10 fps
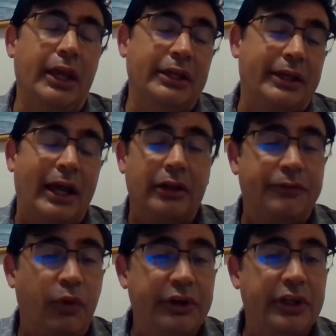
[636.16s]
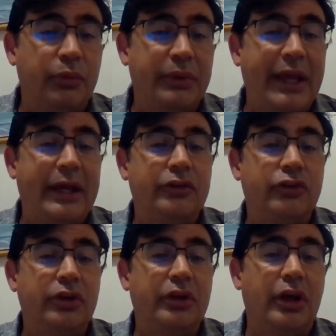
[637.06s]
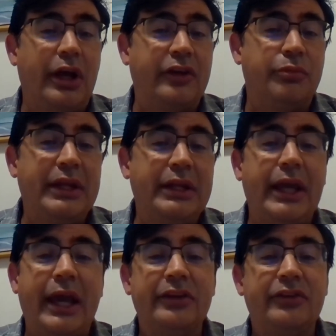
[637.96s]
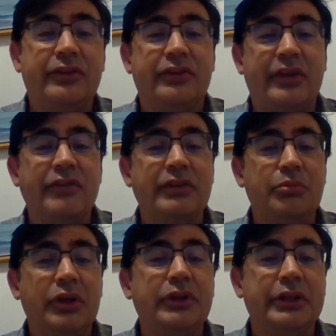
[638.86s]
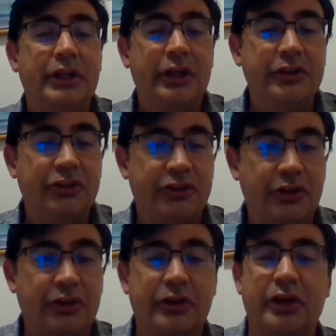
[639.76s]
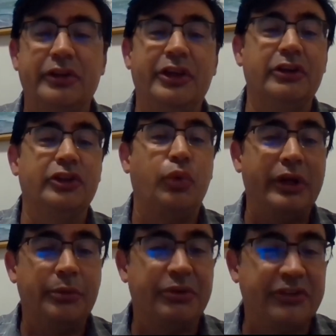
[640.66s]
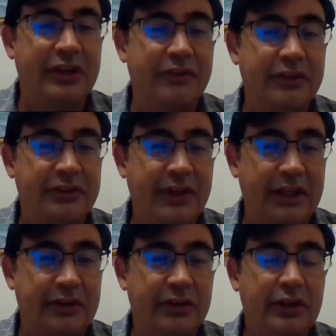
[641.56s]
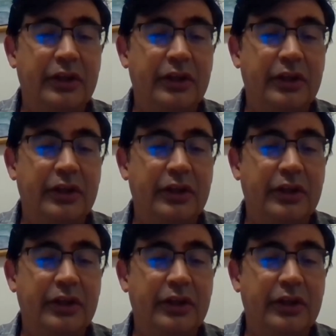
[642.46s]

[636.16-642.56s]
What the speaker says: in California, we had as many as 7 million uninsured, nearly 20% of the state.